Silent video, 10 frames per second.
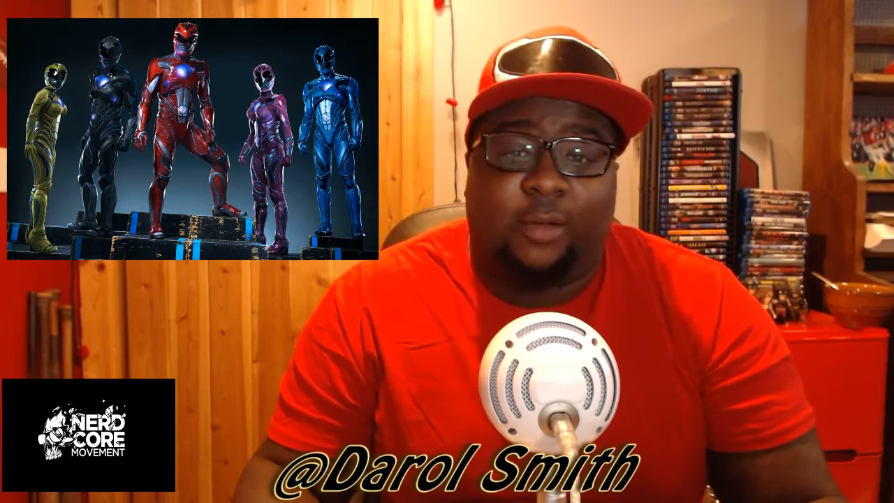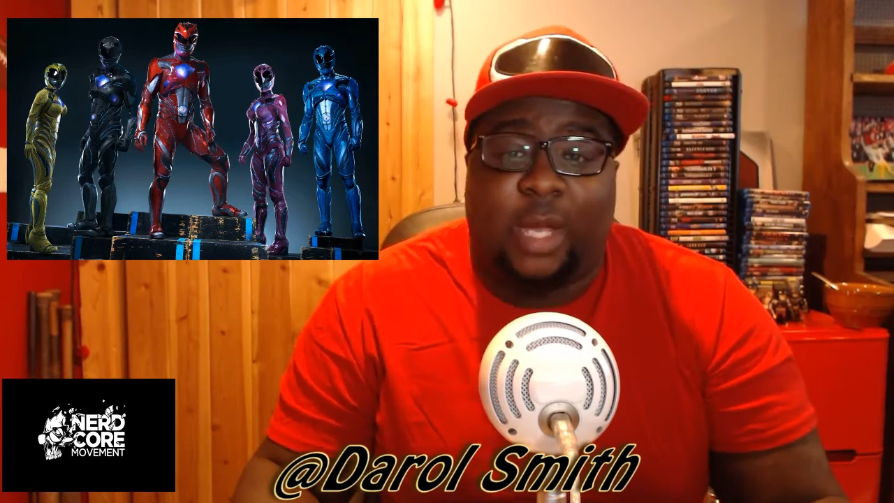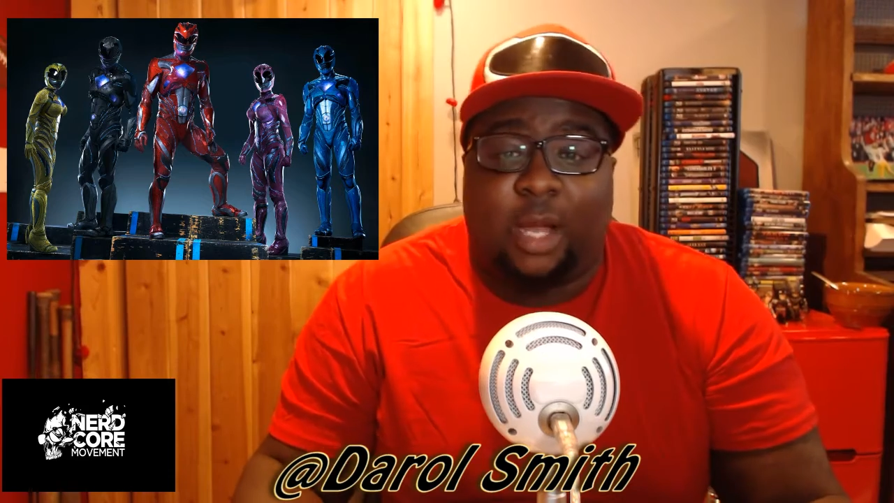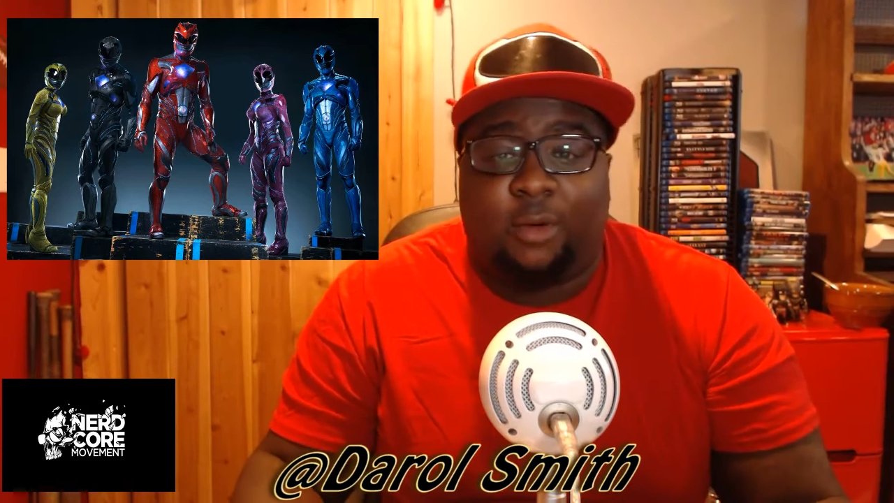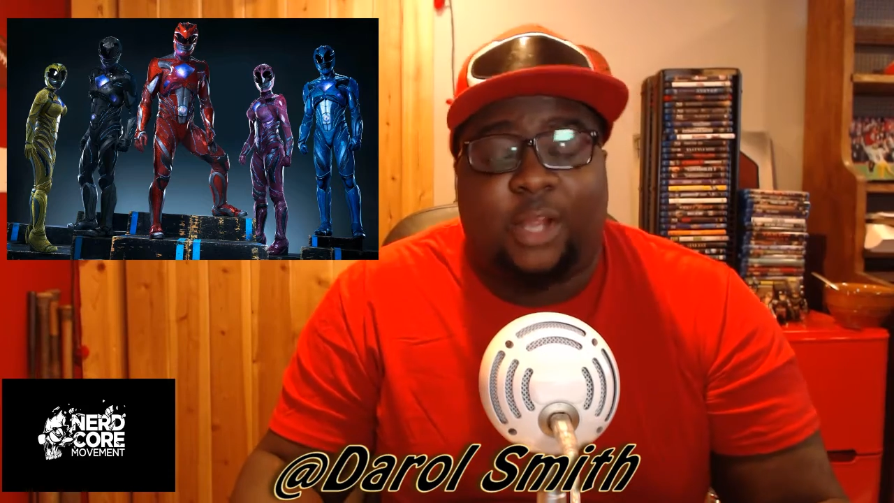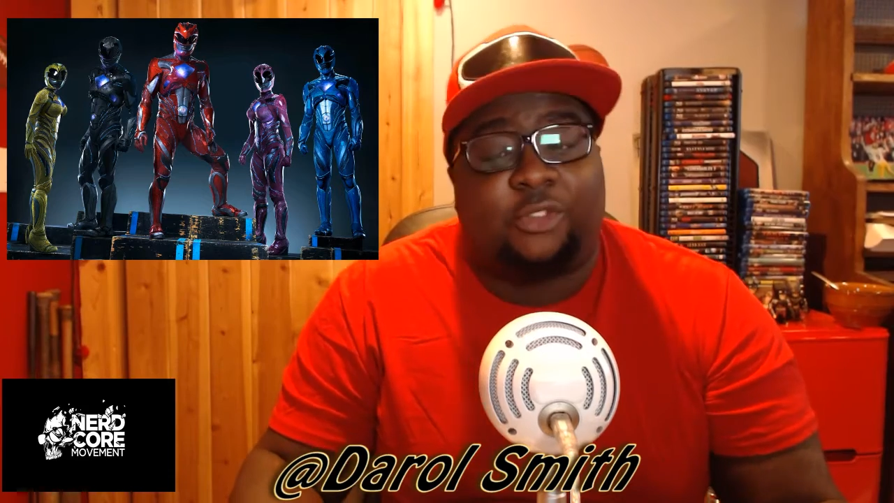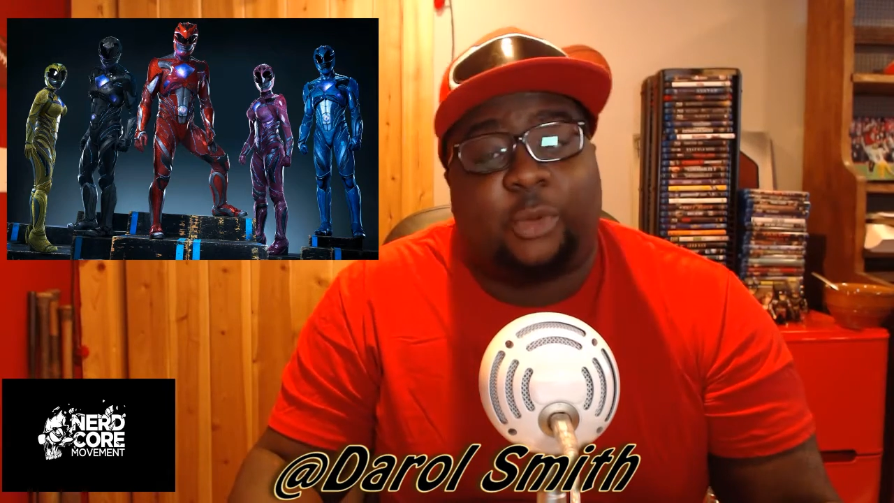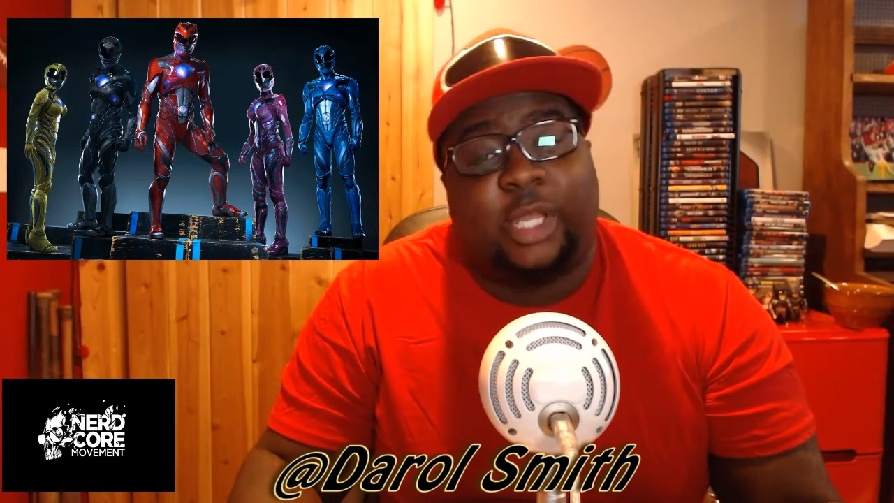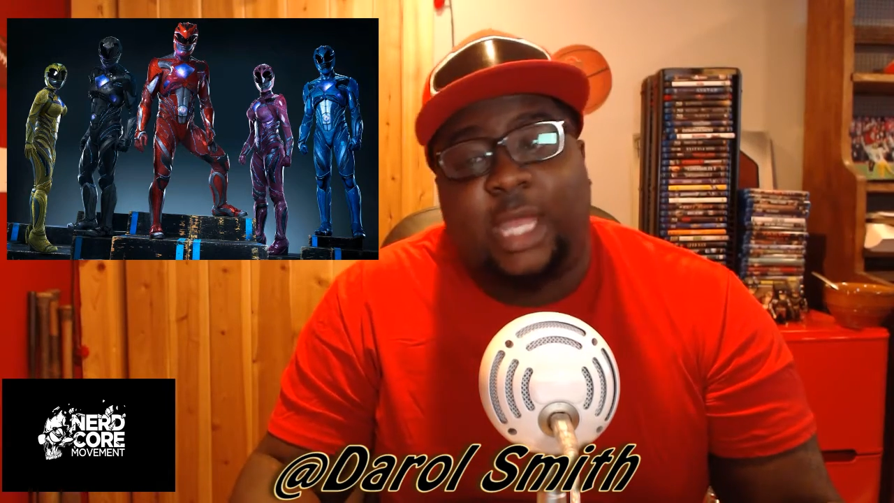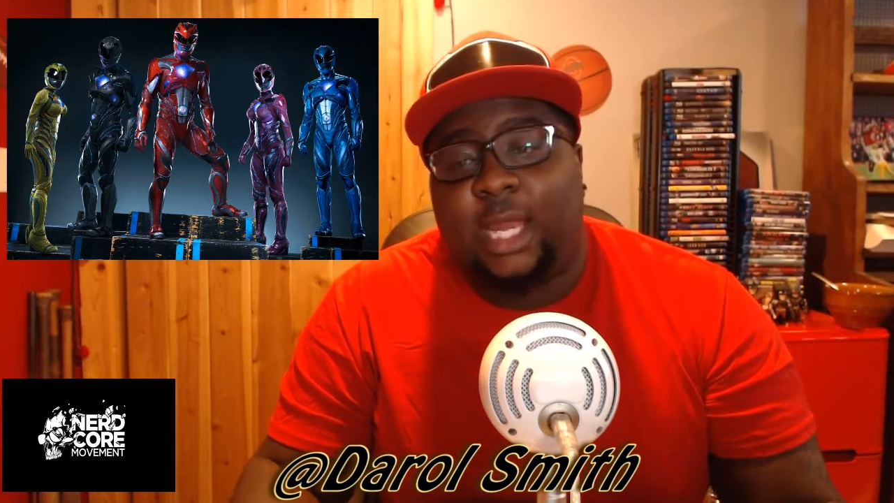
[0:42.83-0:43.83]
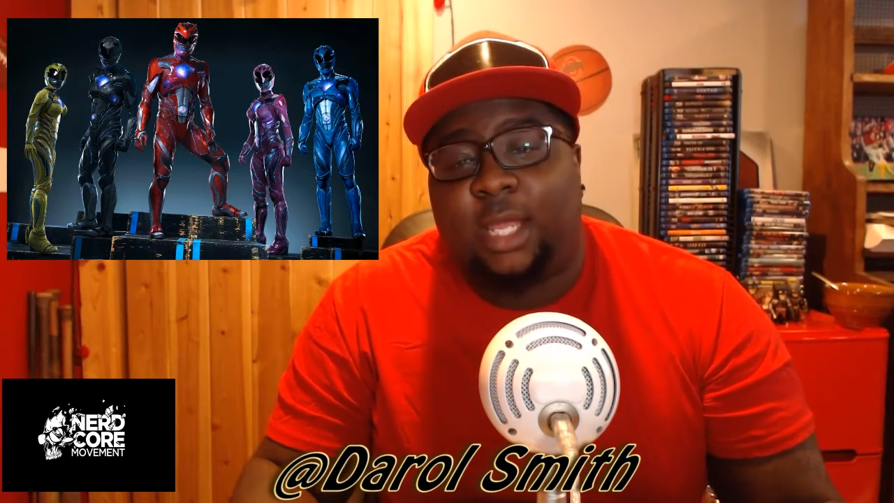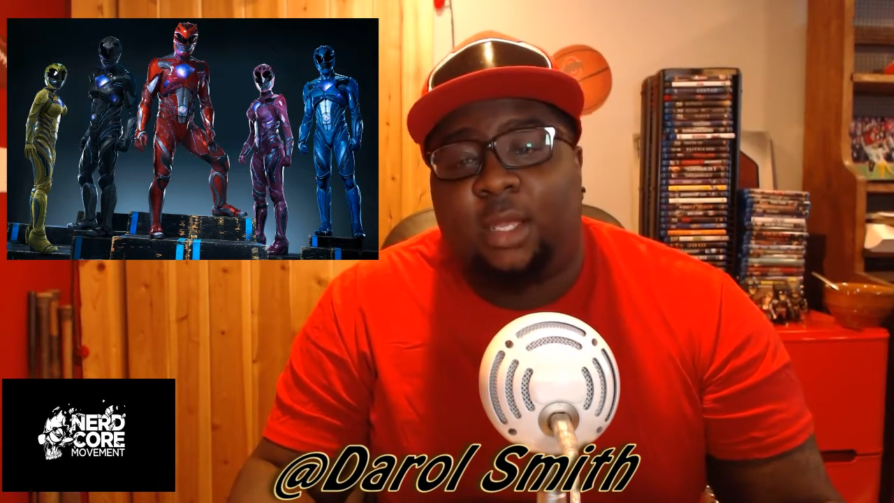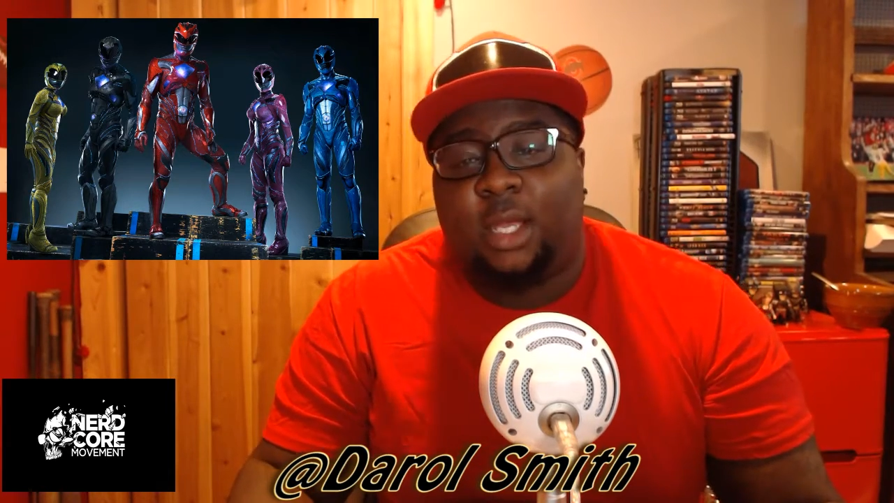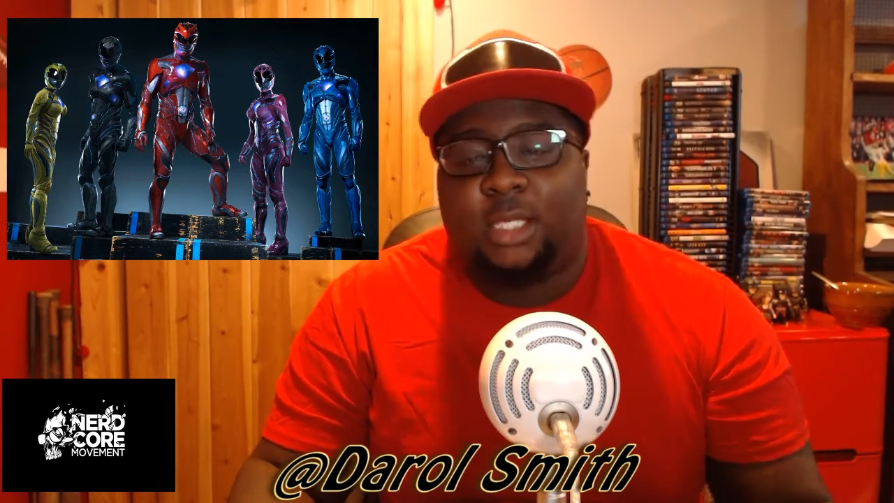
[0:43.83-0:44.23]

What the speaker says: of Power Rangers we're getting,